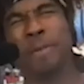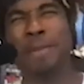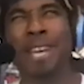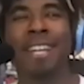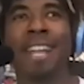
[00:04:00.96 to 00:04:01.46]

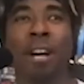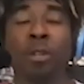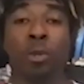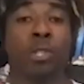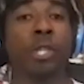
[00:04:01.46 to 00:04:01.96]
man, now
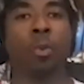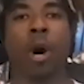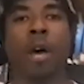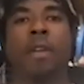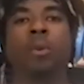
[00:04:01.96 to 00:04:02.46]
you see
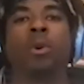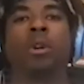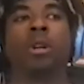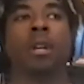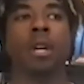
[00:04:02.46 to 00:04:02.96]
why they
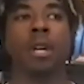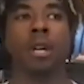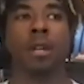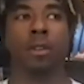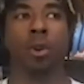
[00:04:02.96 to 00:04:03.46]
were
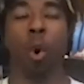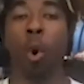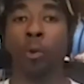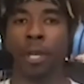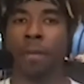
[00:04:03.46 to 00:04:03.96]

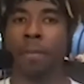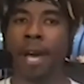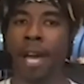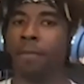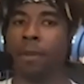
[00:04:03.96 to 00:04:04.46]
holding him
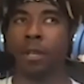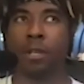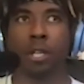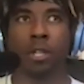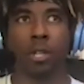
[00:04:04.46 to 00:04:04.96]
back for
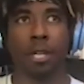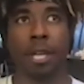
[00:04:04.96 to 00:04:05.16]
conditioning.